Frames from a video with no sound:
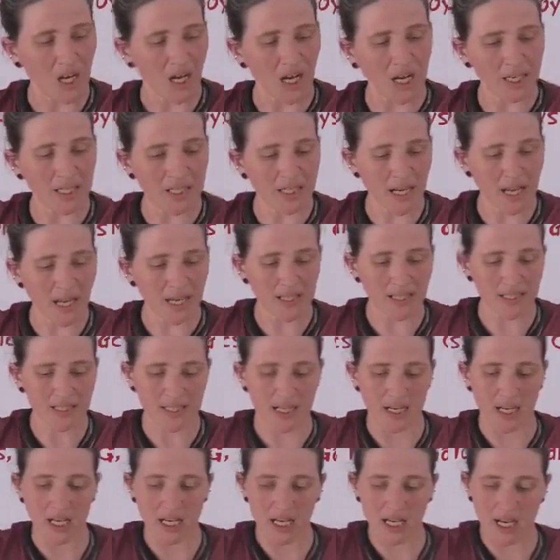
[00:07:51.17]
Next
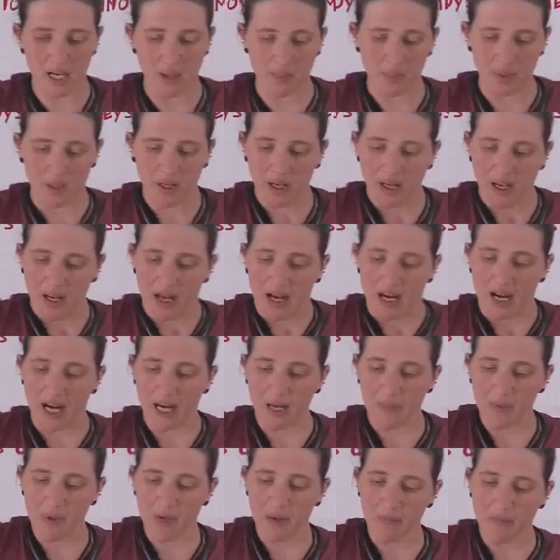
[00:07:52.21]
up,
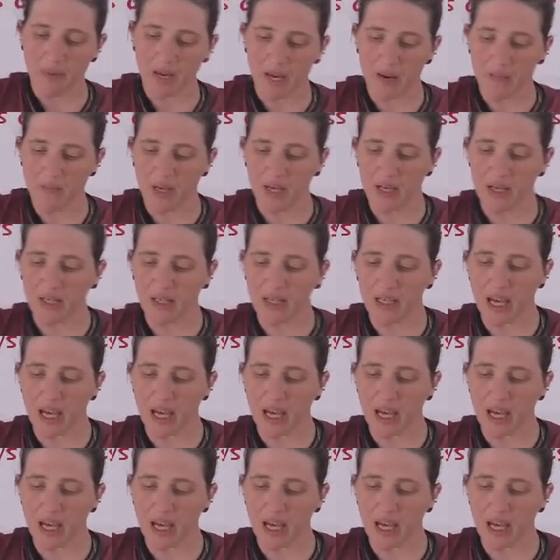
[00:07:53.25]
I picked Batman